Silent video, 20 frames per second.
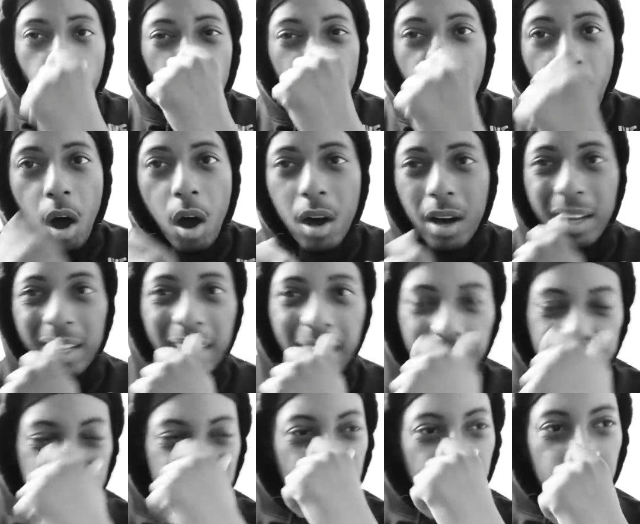We all
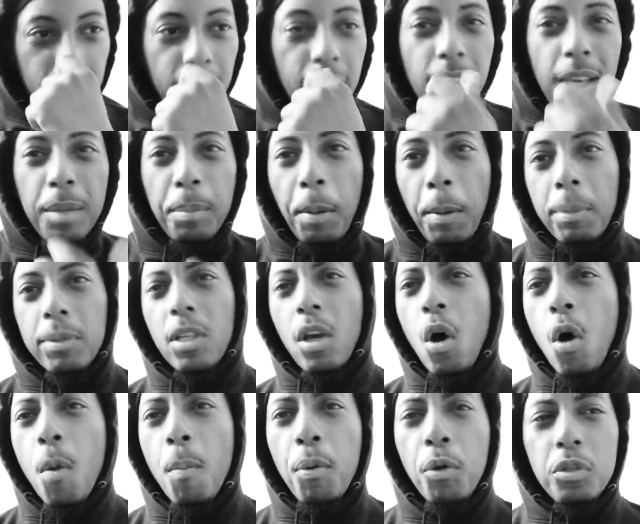allegedly, people say,
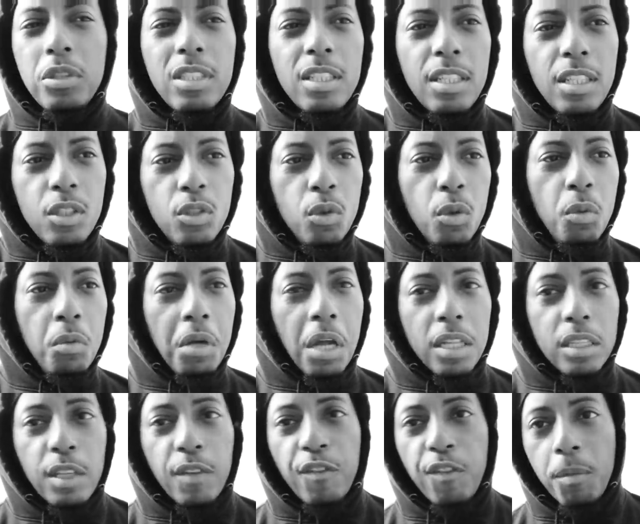oh, Boosie didn't do
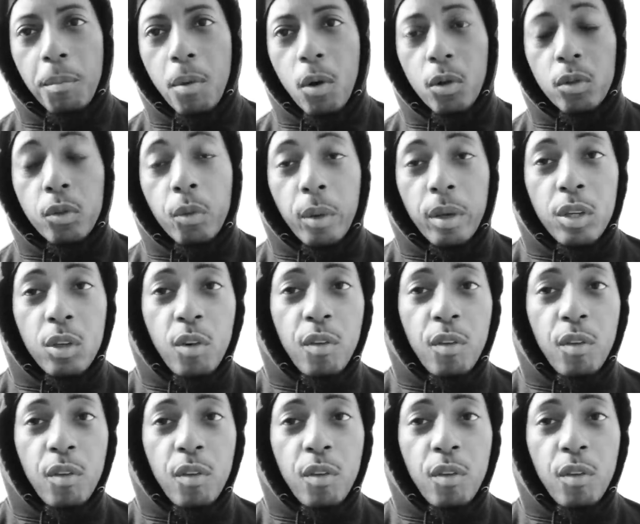nothing for Mo 3.